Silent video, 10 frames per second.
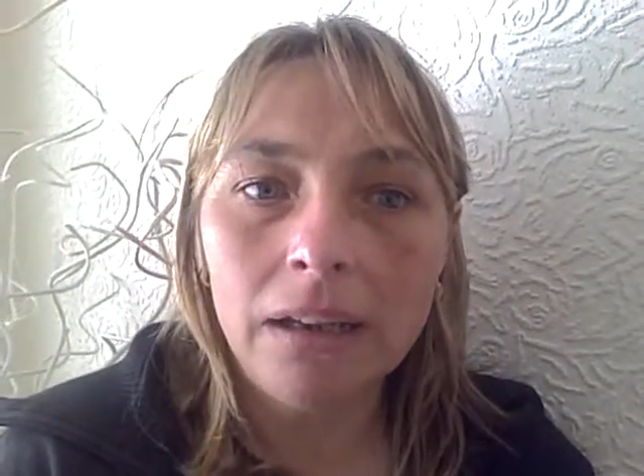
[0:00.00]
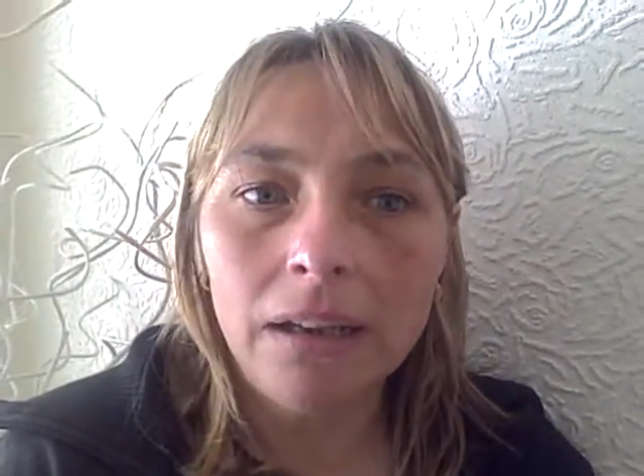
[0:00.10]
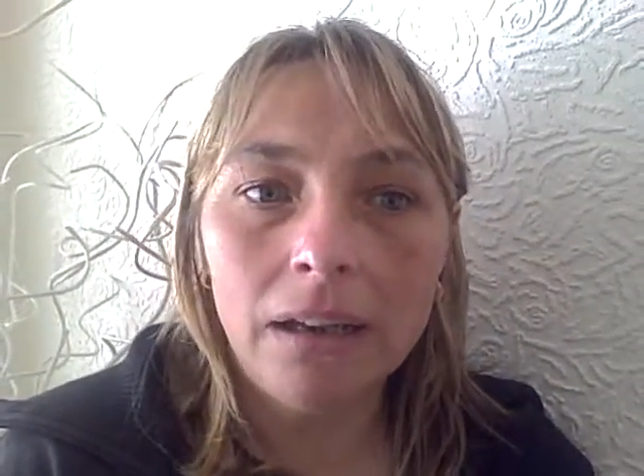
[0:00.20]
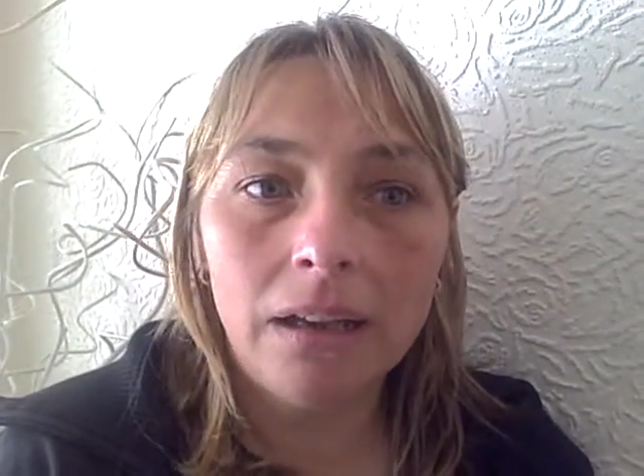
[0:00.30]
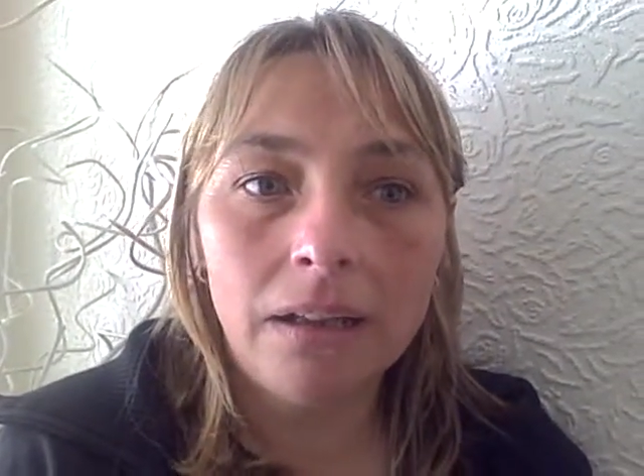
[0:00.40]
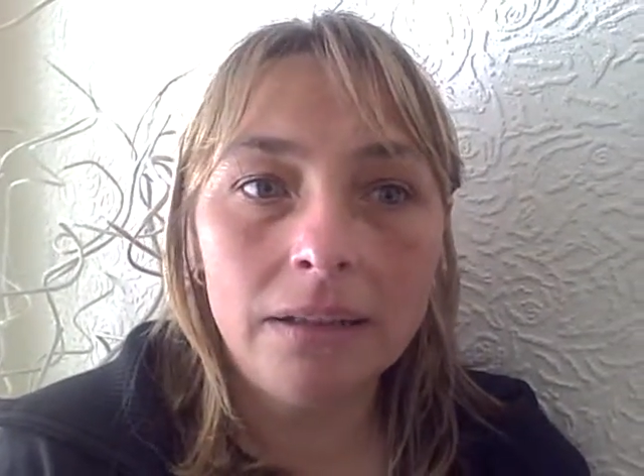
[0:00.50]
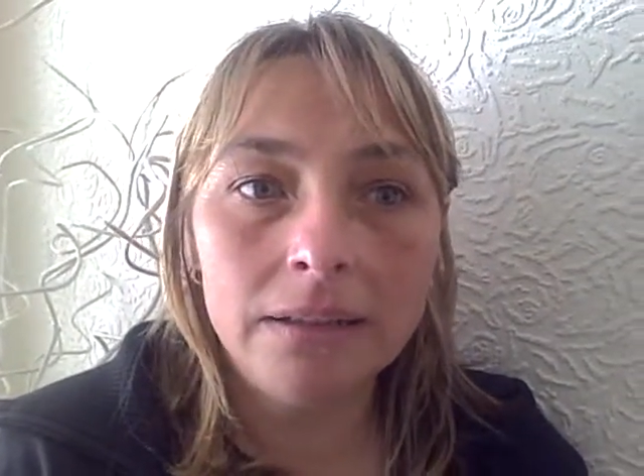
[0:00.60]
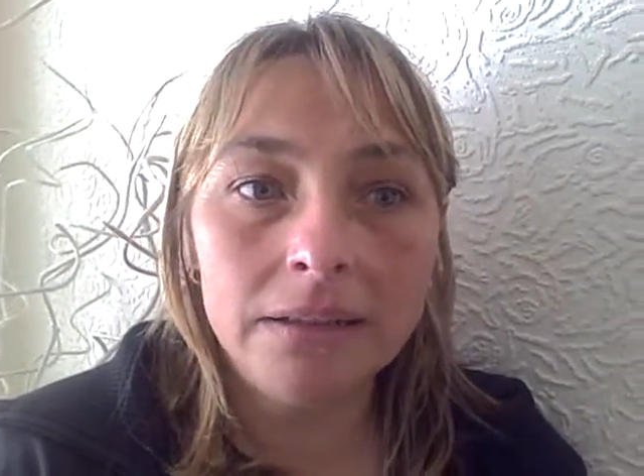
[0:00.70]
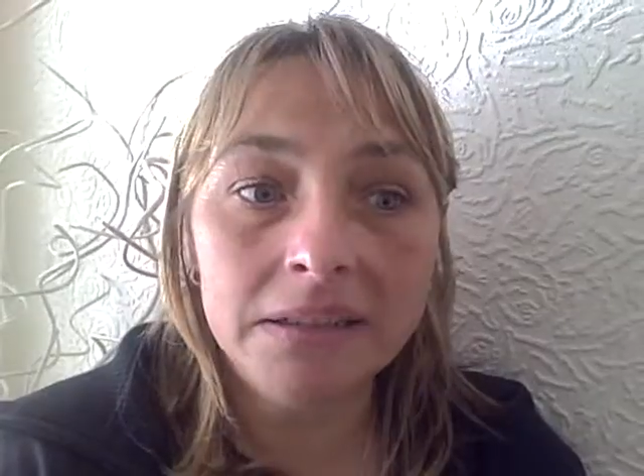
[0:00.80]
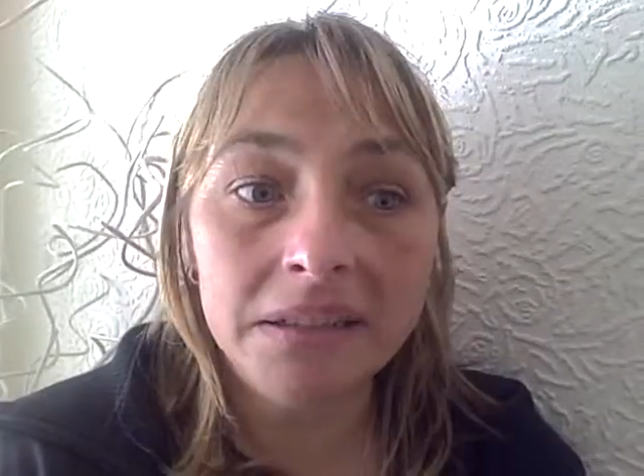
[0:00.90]

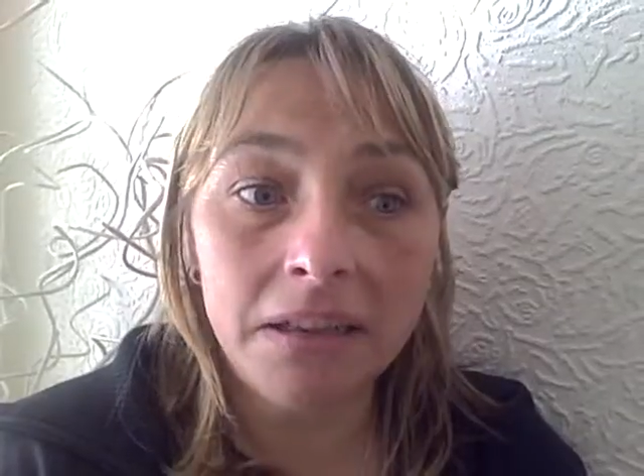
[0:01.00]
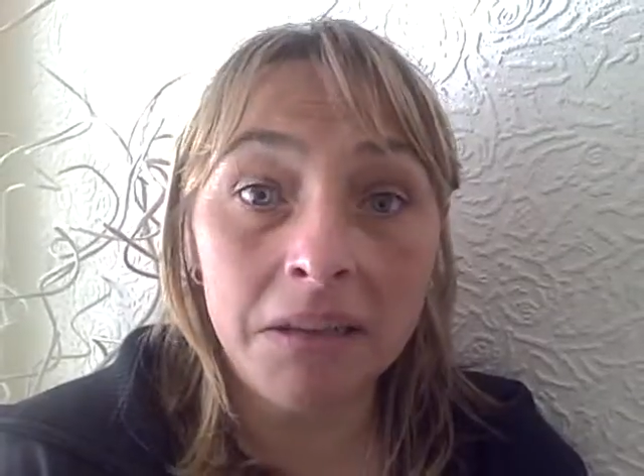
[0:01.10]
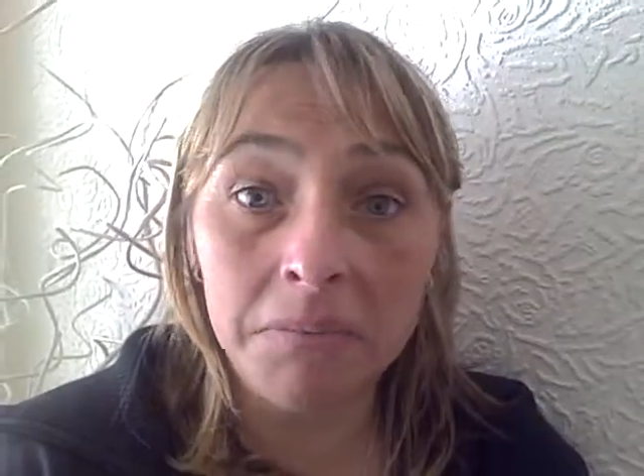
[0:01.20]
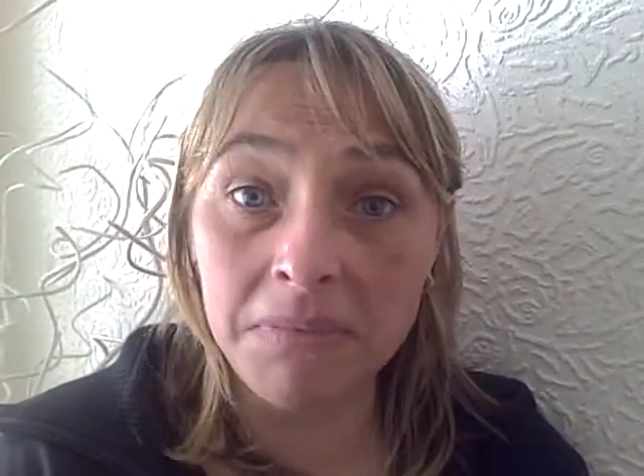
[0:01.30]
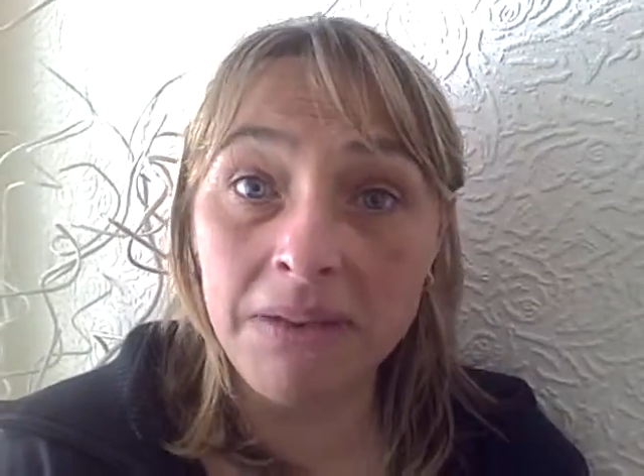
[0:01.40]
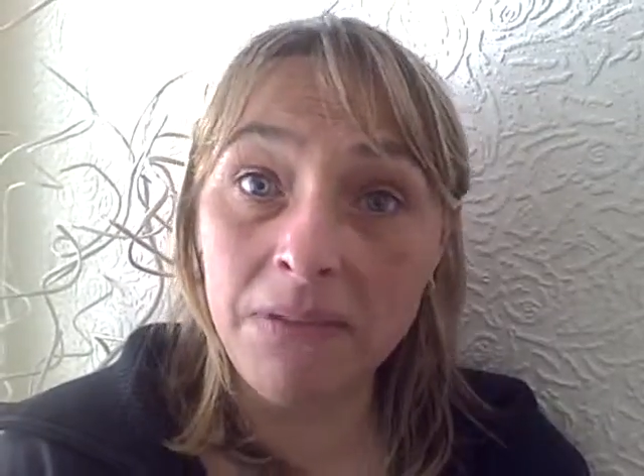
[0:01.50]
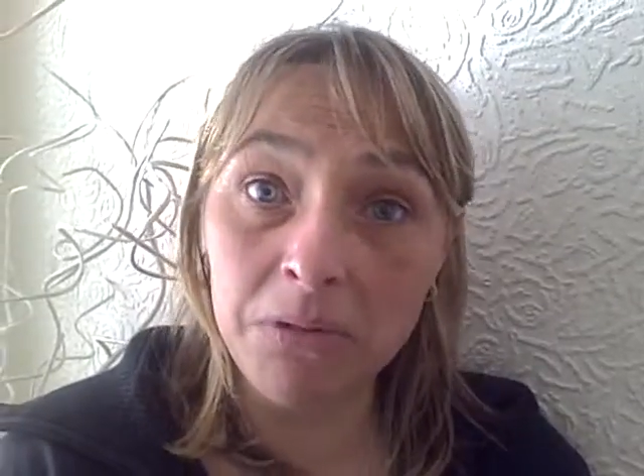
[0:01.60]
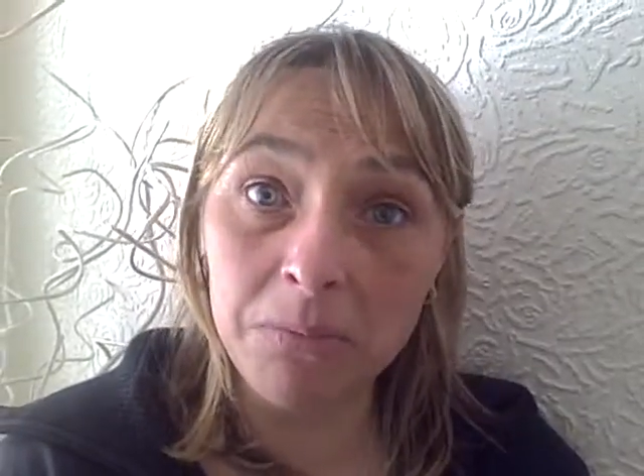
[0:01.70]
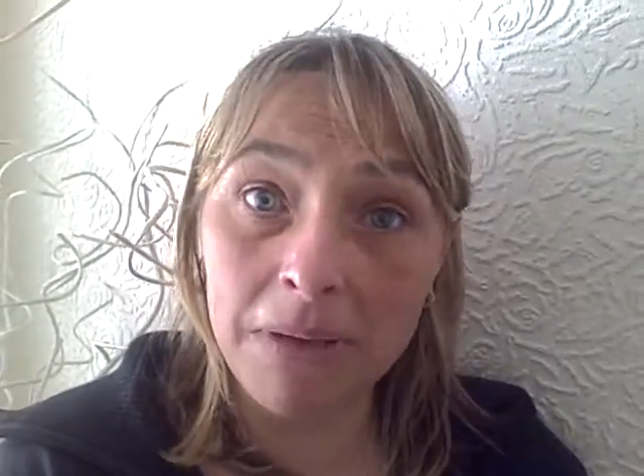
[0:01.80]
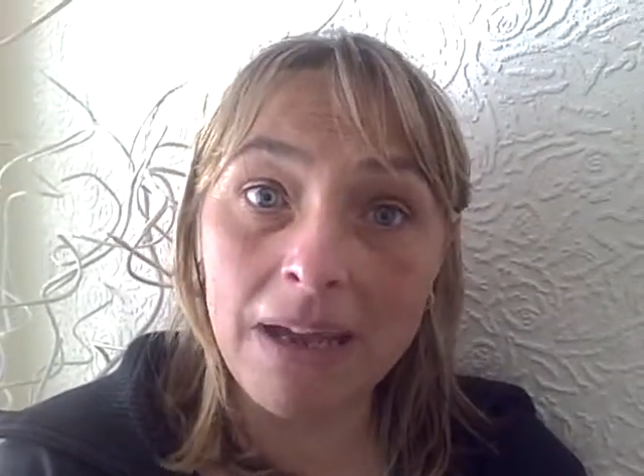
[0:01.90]
and um, never
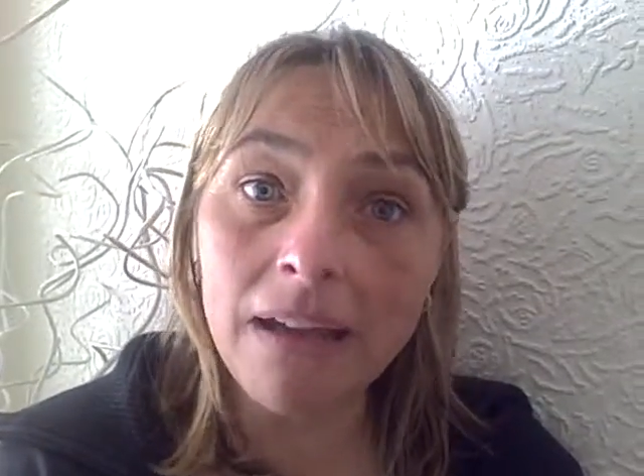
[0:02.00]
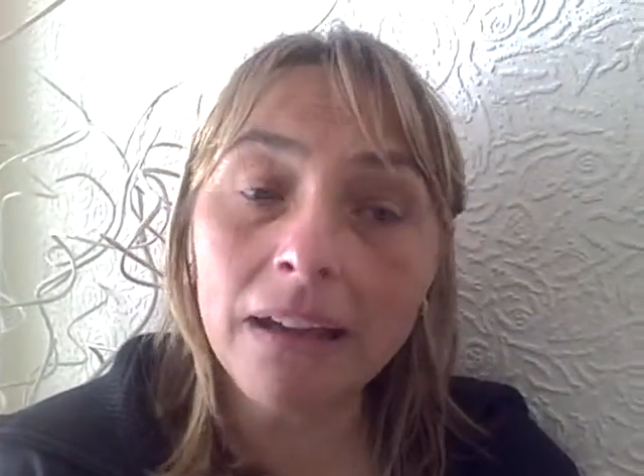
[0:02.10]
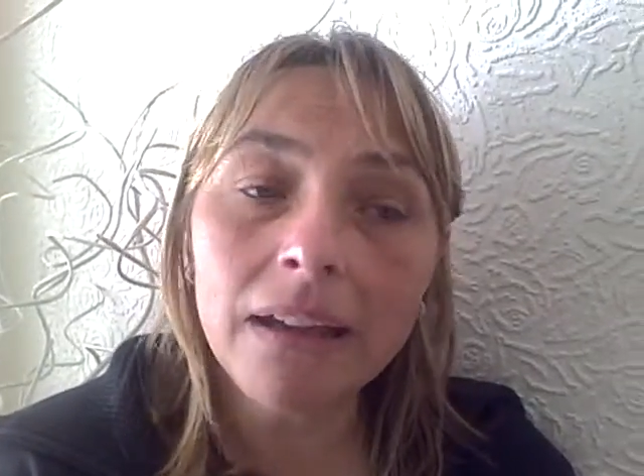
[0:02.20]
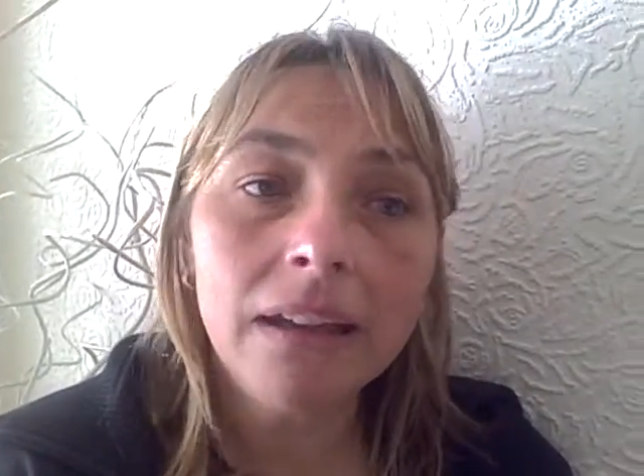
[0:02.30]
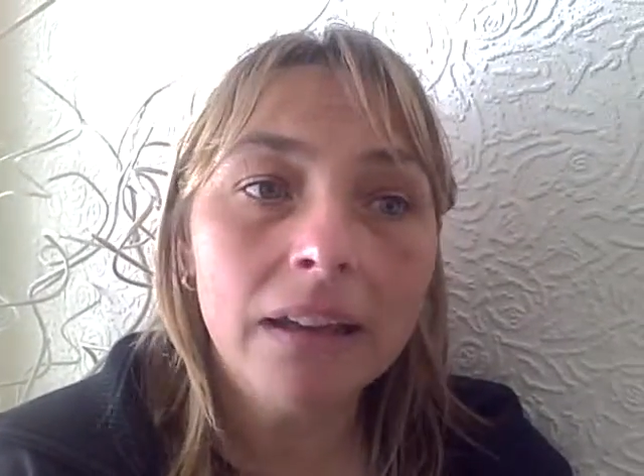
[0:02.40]
looked back.